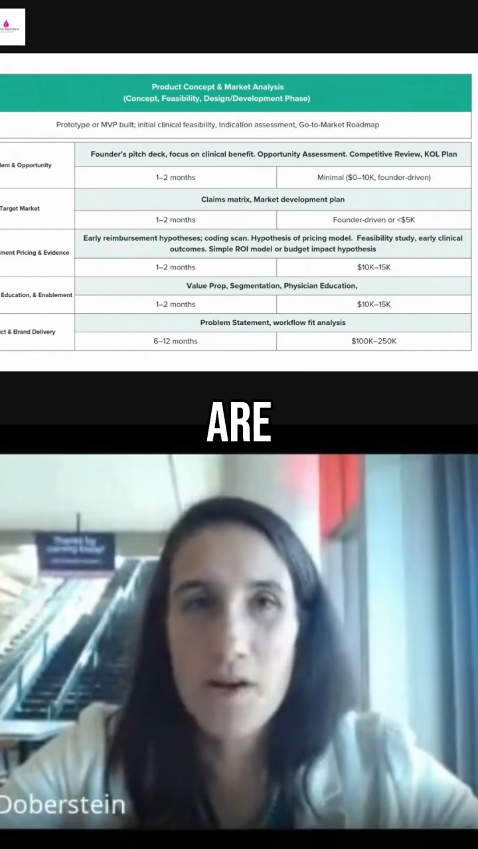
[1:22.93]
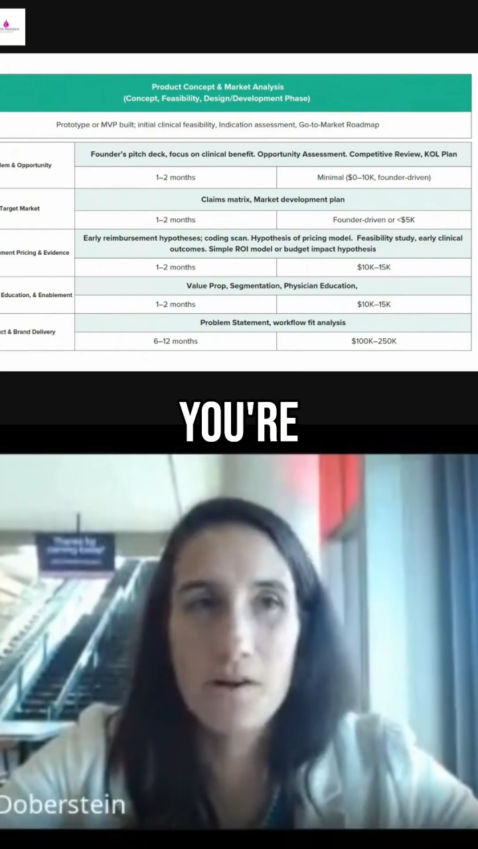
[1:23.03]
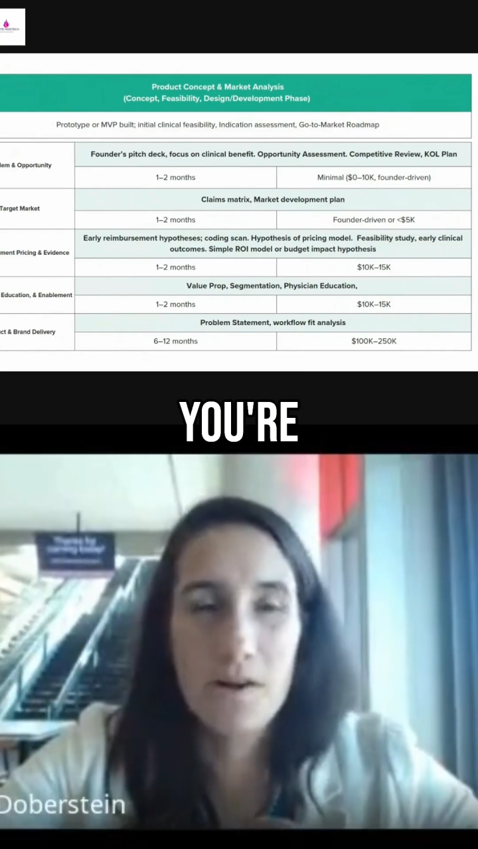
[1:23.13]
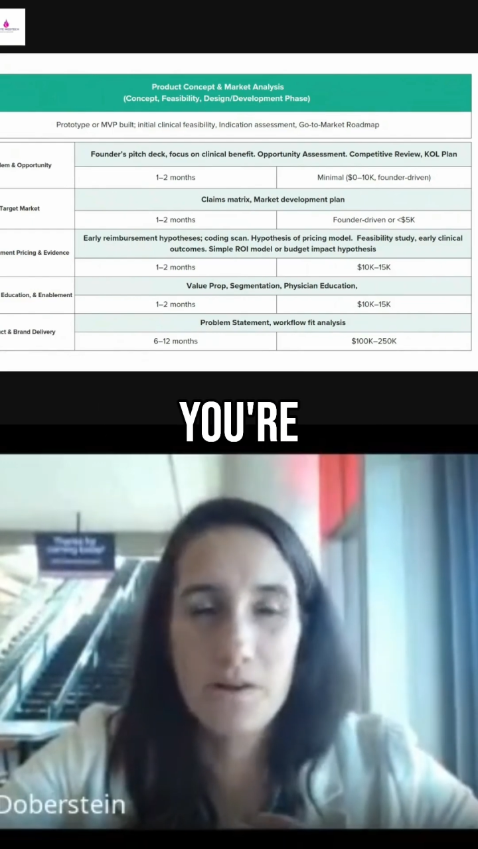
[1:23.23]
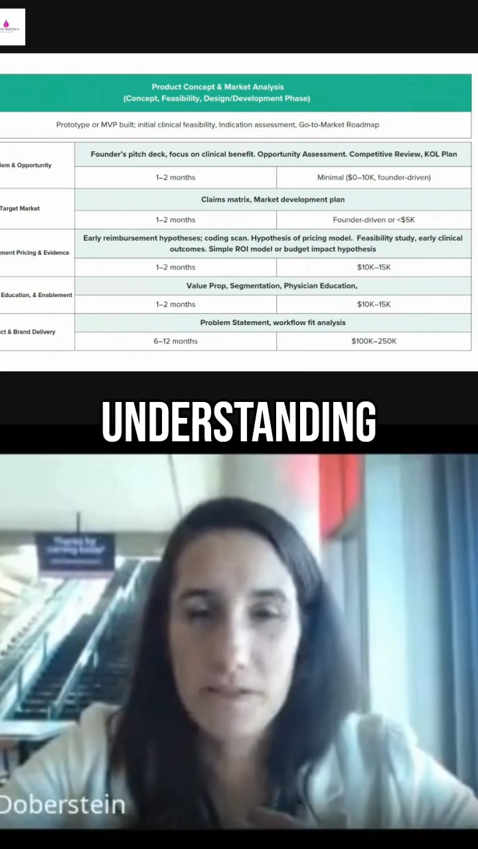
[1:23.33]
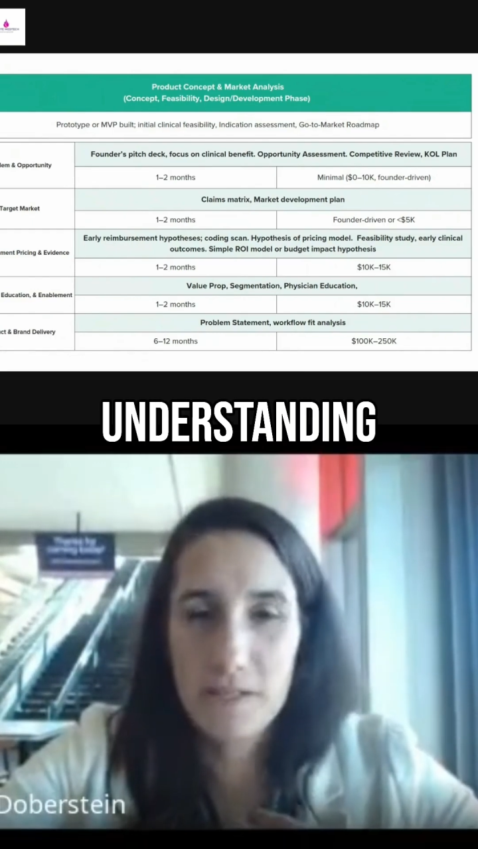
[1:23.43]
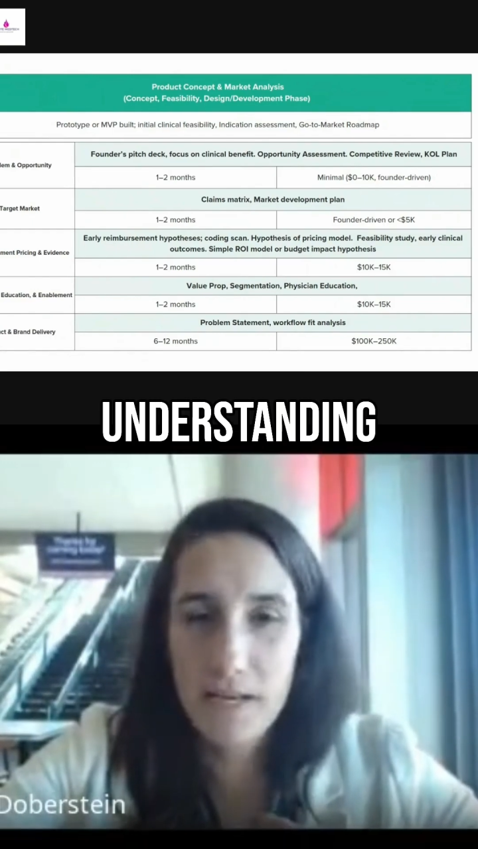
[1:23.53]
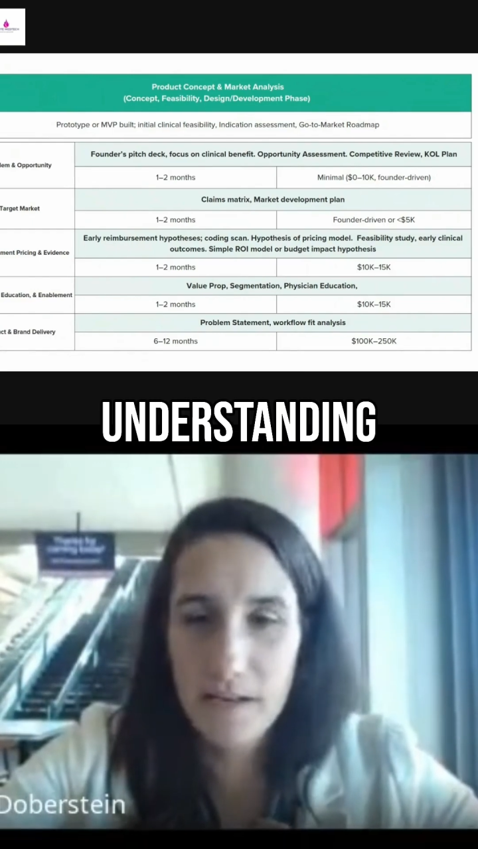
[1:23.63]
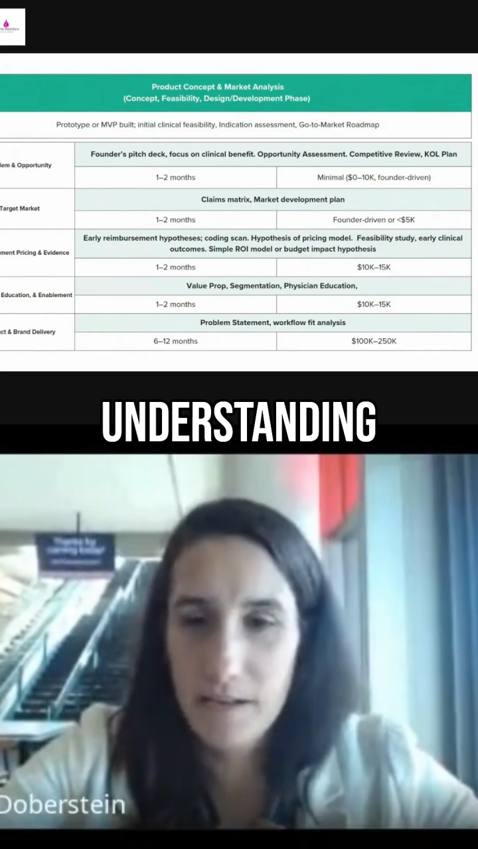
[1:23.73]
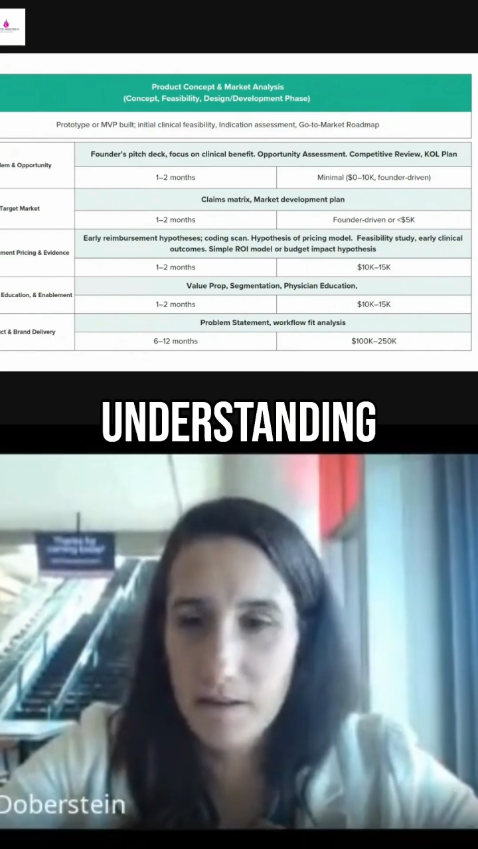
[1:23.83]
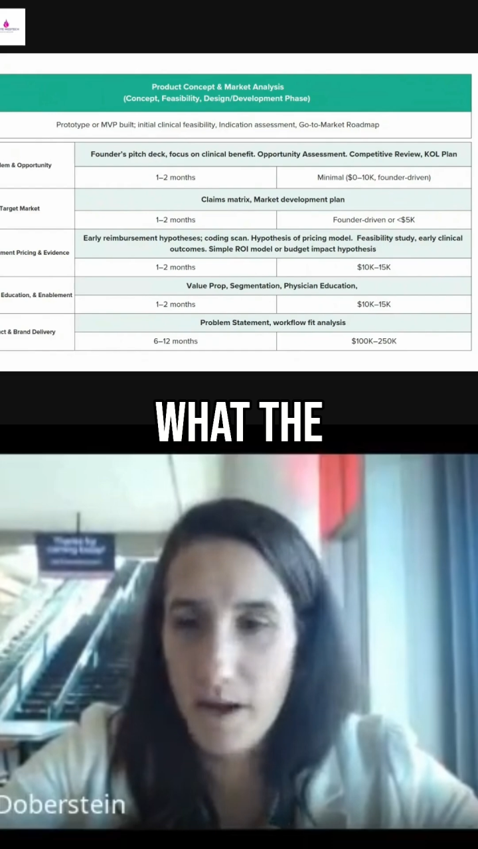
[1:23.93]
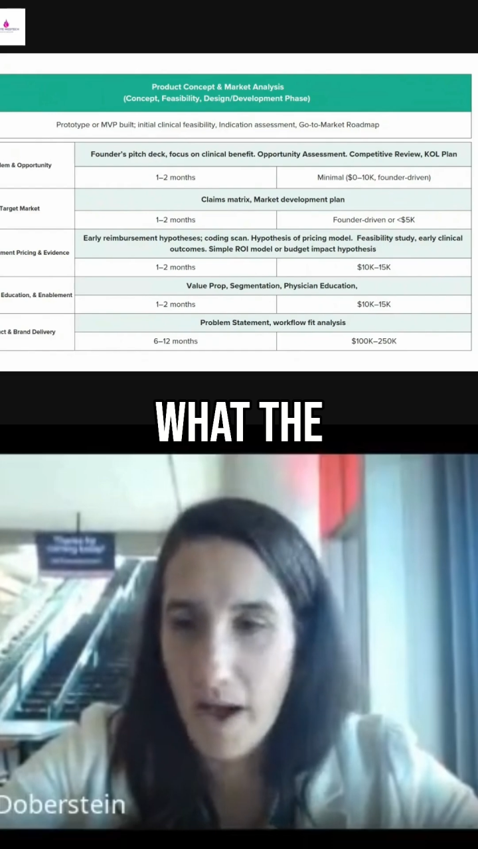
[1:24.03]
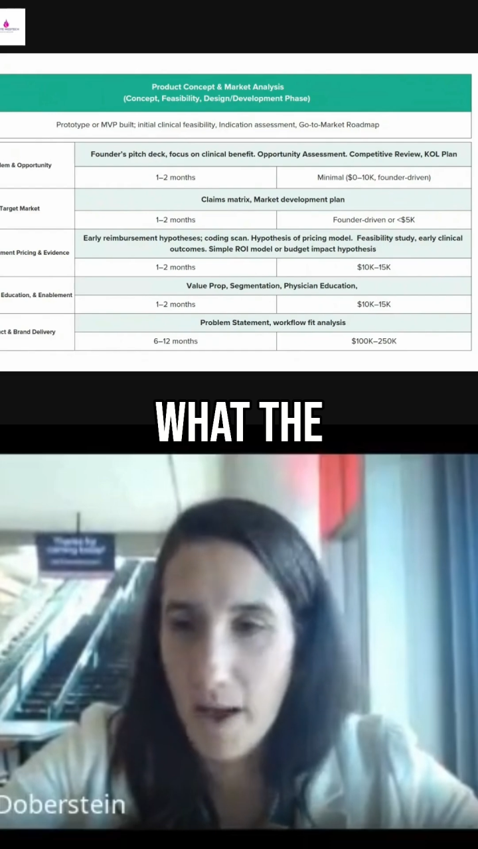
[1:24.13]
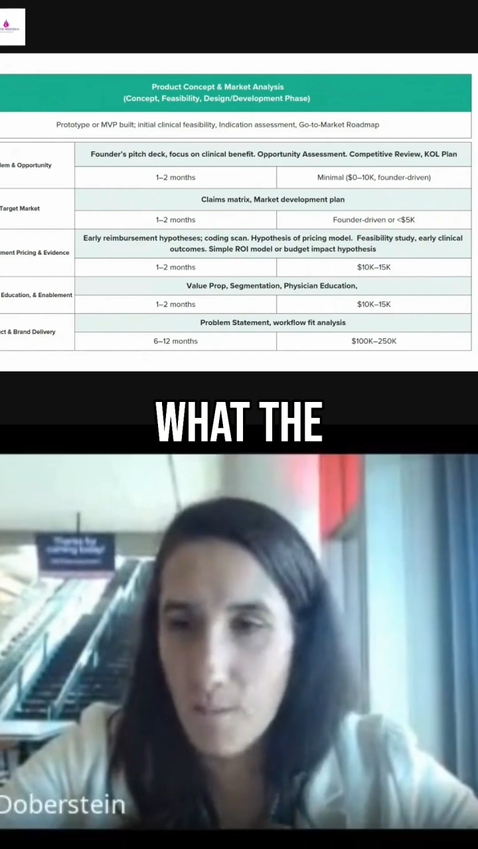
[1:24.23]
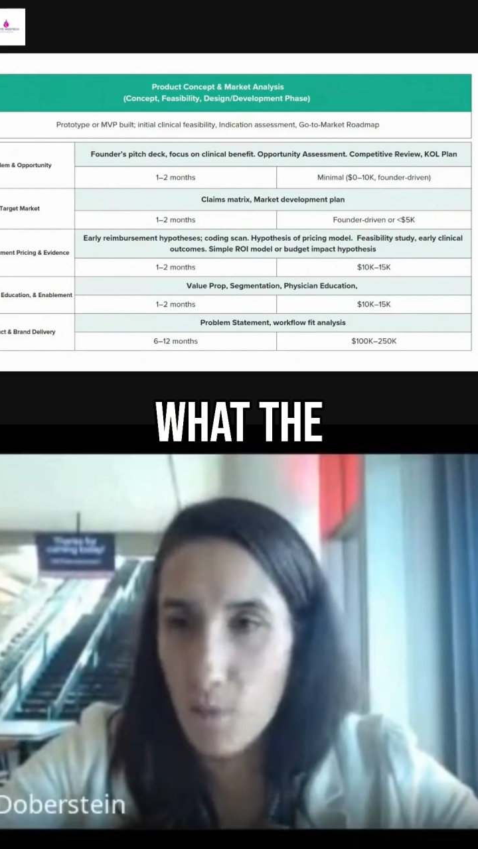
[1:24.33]
you're understanding
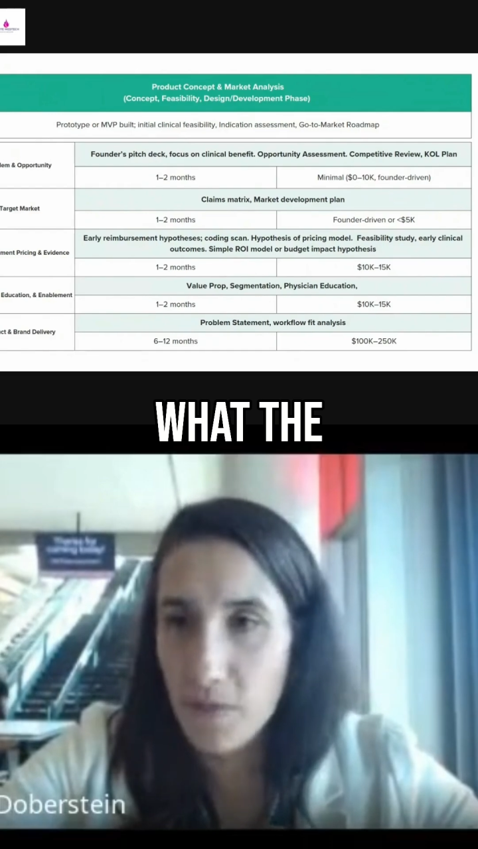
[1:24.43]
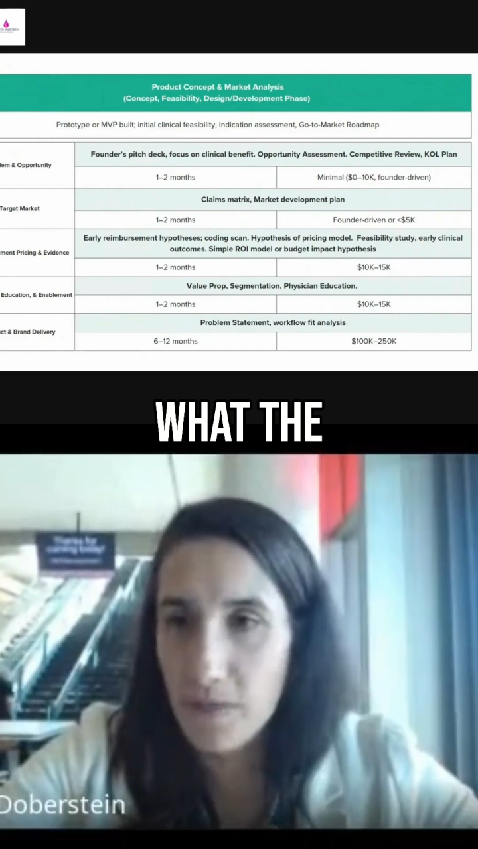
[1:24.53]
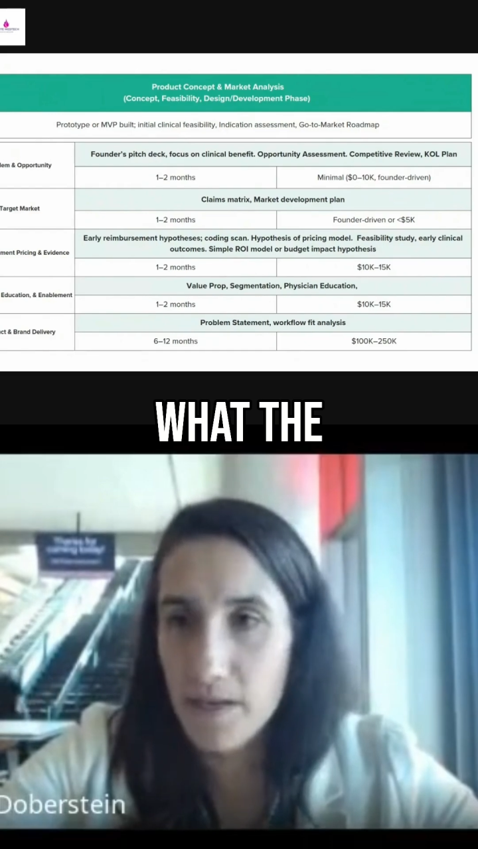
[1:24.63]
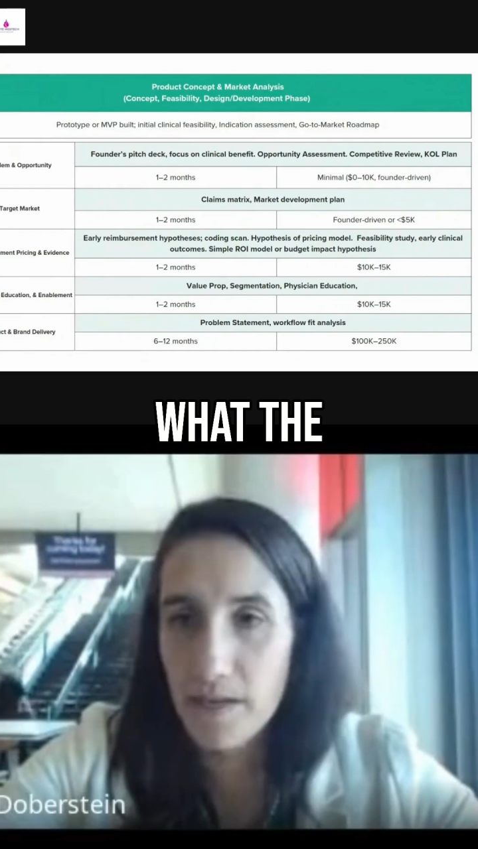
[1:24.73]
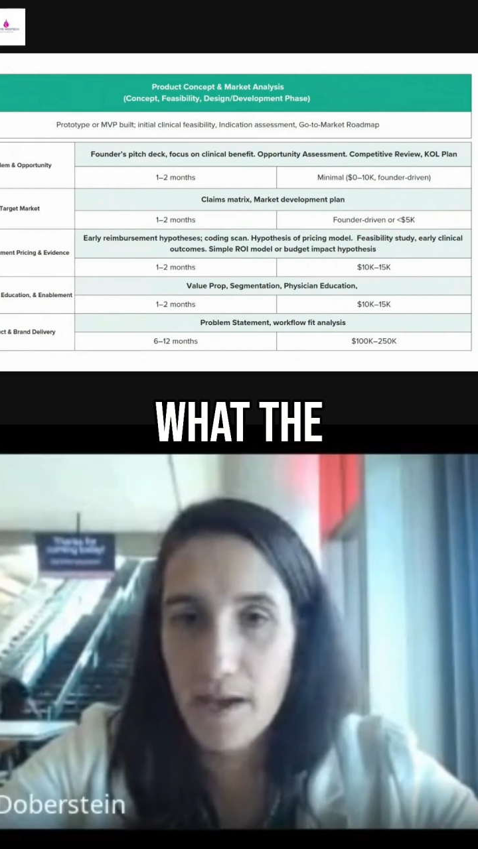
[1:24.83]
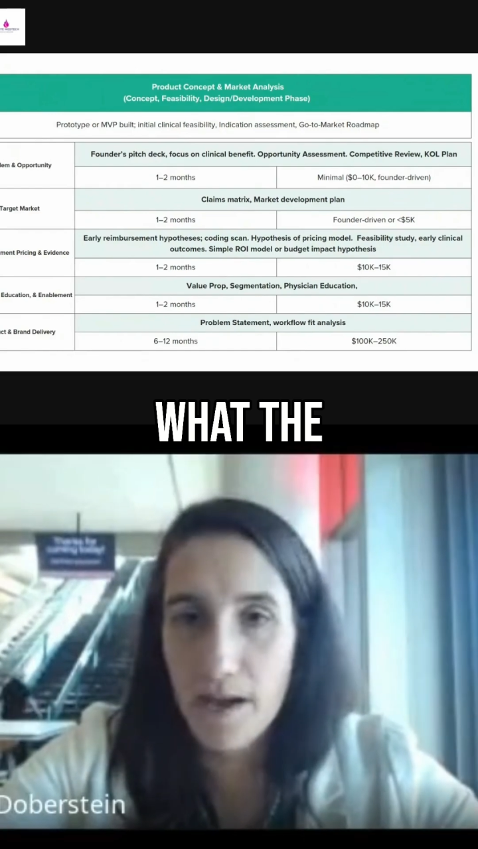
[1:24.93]
what the